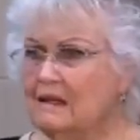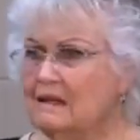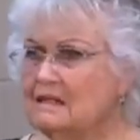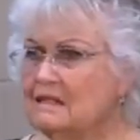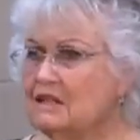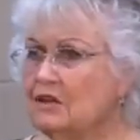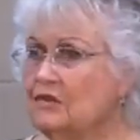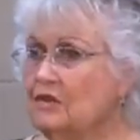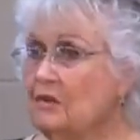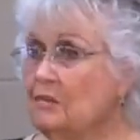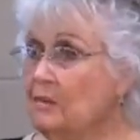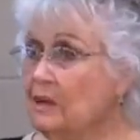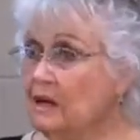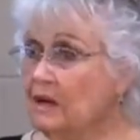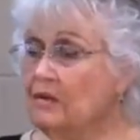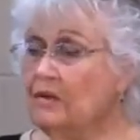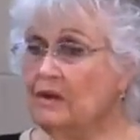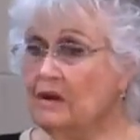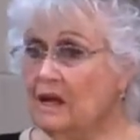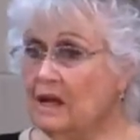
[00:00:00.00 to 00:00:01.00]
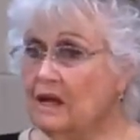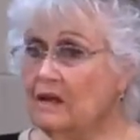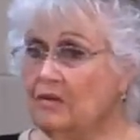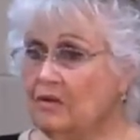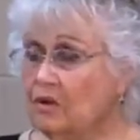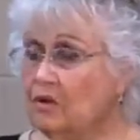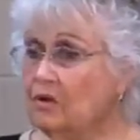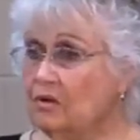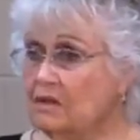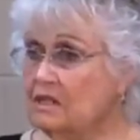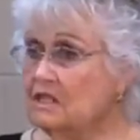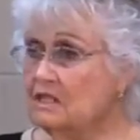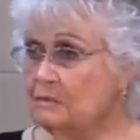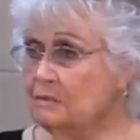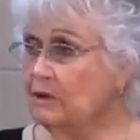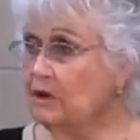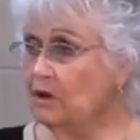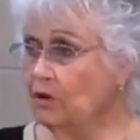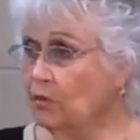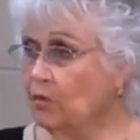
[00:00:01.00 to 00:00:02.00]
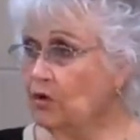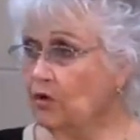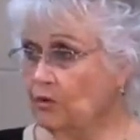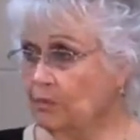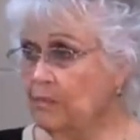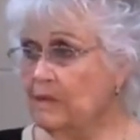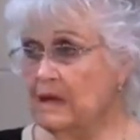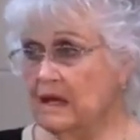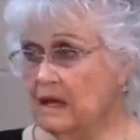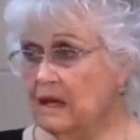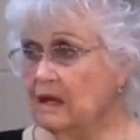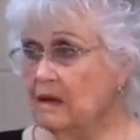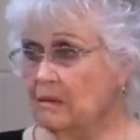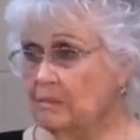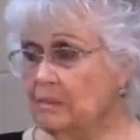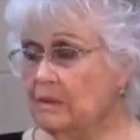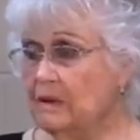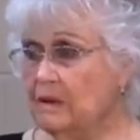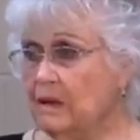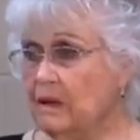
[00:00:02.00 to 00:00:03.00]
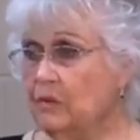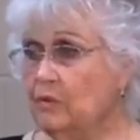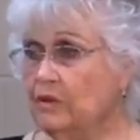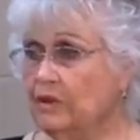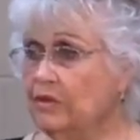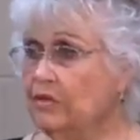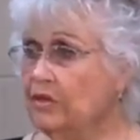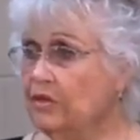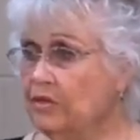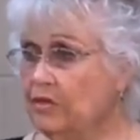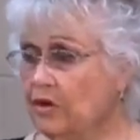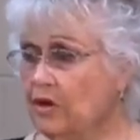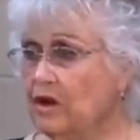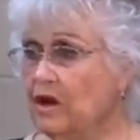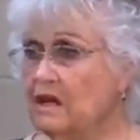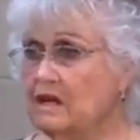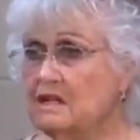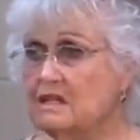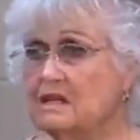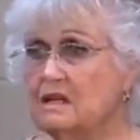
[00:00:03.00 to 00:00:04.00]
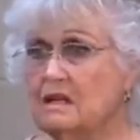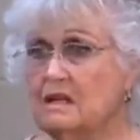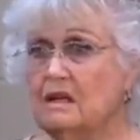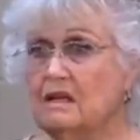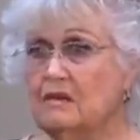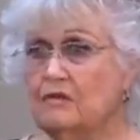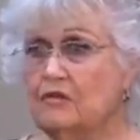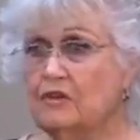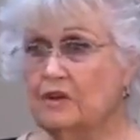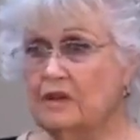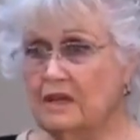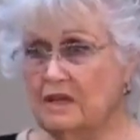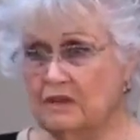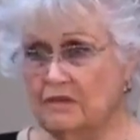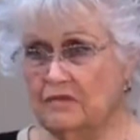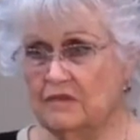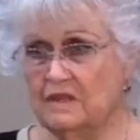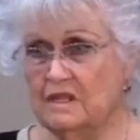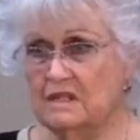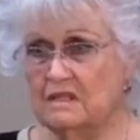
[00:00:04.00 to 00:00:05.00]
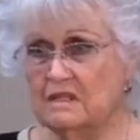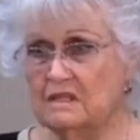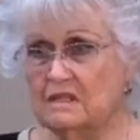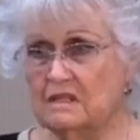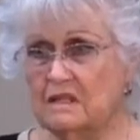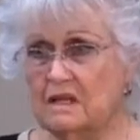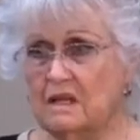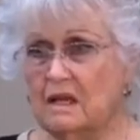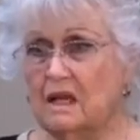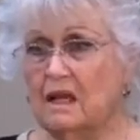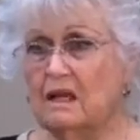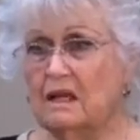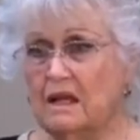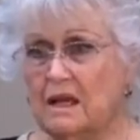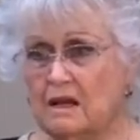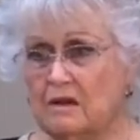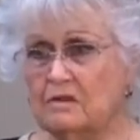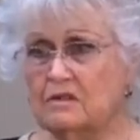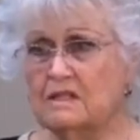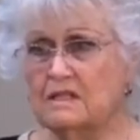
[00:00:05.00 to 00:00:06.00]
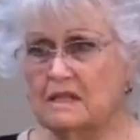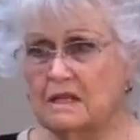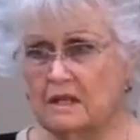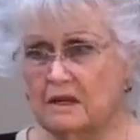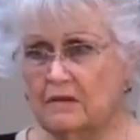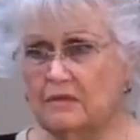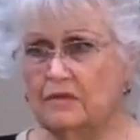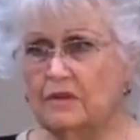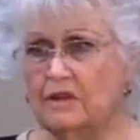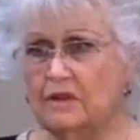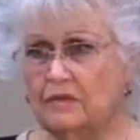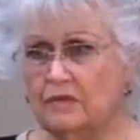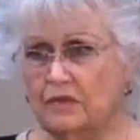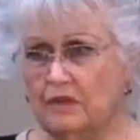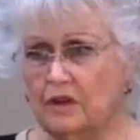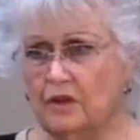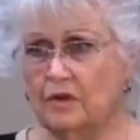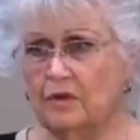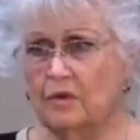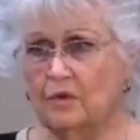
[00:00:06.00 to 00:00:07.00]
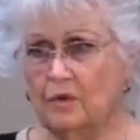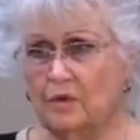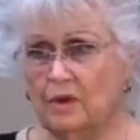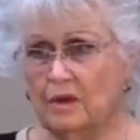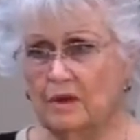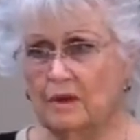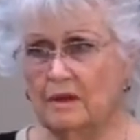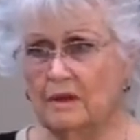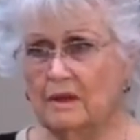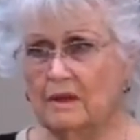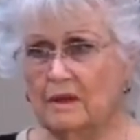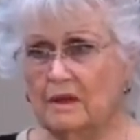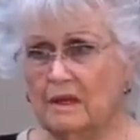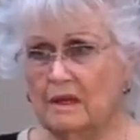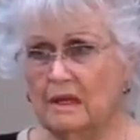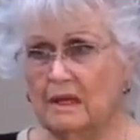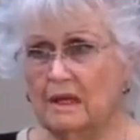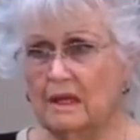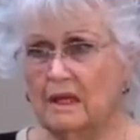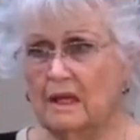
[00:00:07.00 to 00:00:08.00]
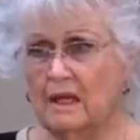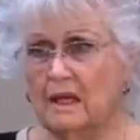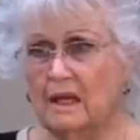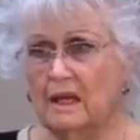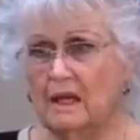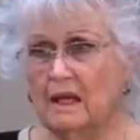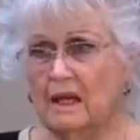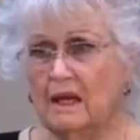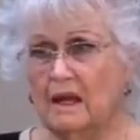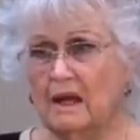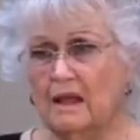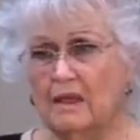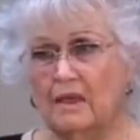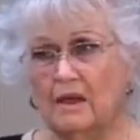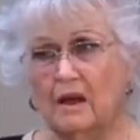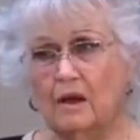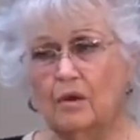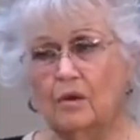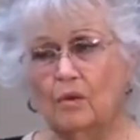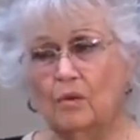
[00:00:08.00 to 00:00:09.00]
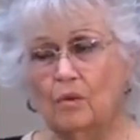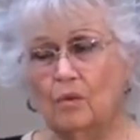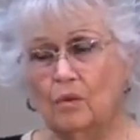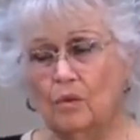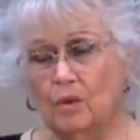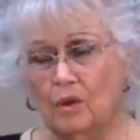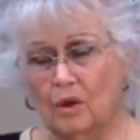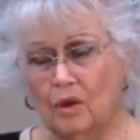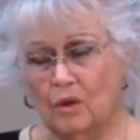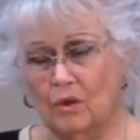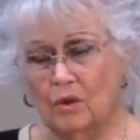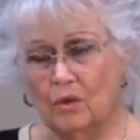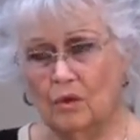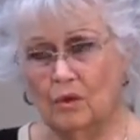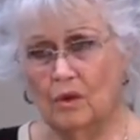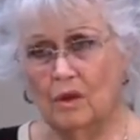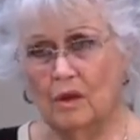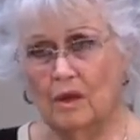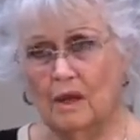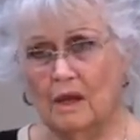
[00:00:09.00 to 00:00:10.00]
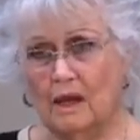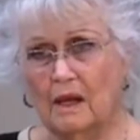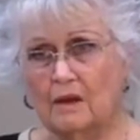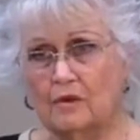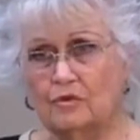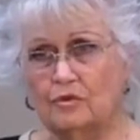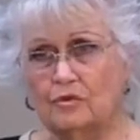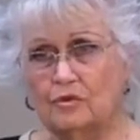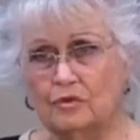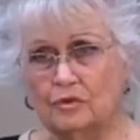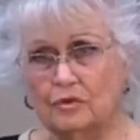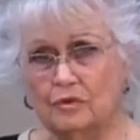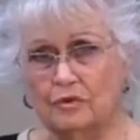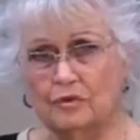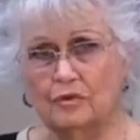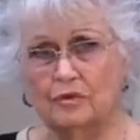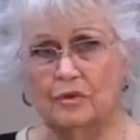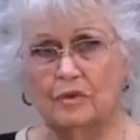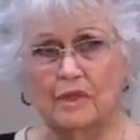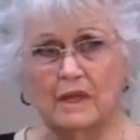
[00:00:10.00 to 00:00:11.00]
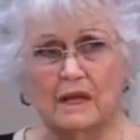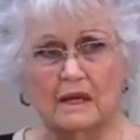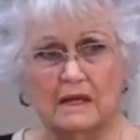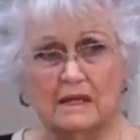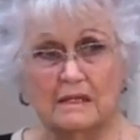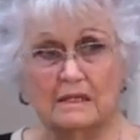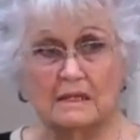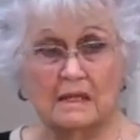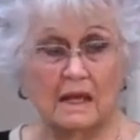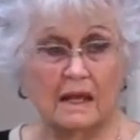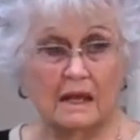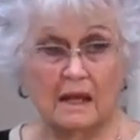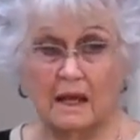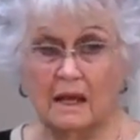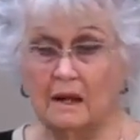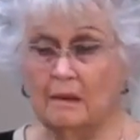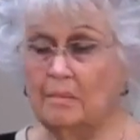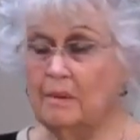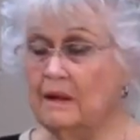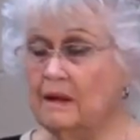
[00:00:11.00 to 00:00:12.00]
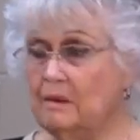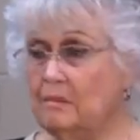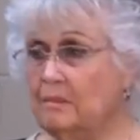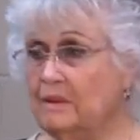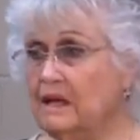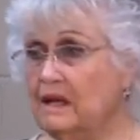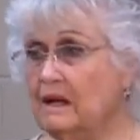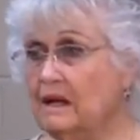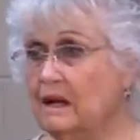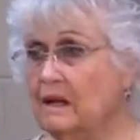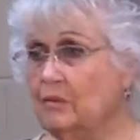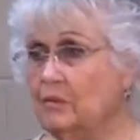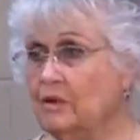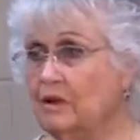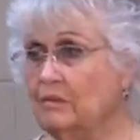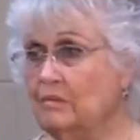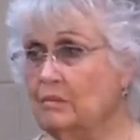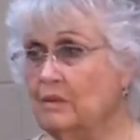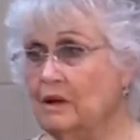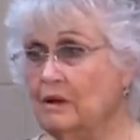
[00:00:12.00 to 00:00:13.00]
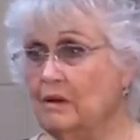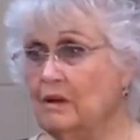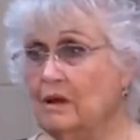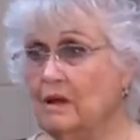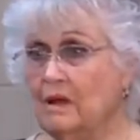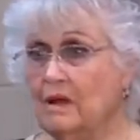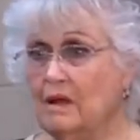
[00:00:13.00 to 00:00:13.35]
So in the middle of the night, the Holy Spirit woke me up with the thought, forgiveness allows love to flow. And I thought, whoa, how true that is. I got up out of bed and I went in my